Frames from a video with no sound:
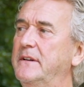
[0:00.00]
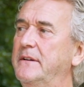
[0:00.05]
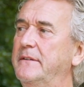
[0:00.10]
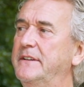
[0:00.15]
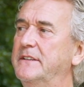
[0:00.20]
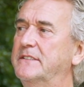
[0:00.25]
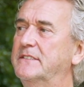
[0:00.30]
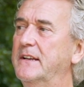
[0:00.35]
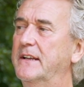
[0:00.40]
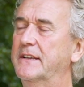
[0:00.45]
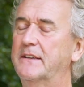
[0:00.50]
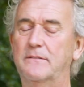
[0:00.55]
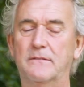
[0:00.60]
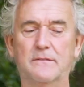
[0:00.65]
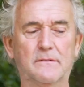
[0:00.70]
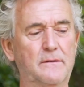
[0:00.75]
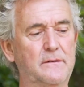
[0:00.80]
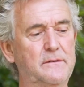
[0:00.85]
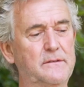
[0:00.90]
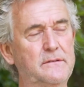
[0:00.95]
It's like
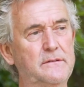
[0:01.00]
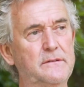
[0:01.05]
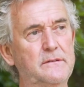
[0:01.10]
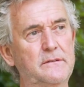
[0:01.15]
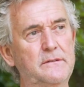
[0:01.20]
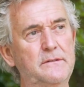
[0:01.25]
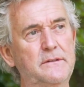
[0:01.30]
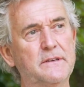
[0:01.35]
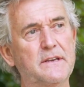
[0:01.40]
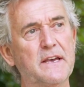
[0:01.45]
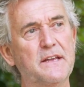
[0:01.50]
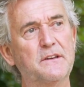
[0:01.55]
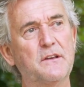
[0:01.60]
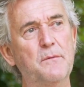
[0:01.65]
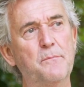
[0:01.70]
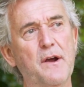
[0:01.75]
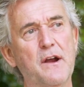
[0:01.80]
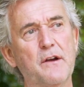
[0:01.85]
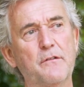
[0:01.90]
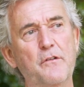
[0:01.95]
you can
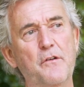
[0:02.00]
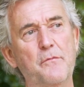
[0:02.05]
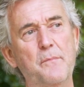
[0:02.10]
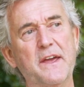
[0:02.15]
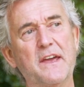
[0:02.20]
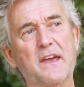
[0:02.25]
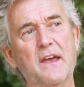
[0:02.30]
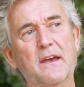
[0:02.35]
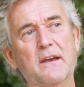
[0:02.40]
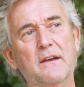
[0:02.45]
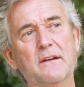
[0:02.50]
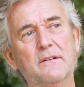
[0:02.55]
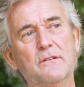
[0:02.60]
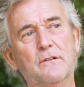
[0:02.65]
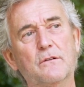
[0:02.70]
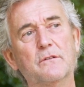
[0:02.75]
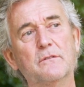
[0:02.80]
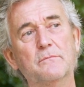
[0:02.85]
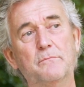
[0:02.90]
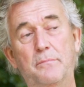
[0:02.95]
compare it with making
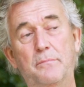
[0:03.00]
or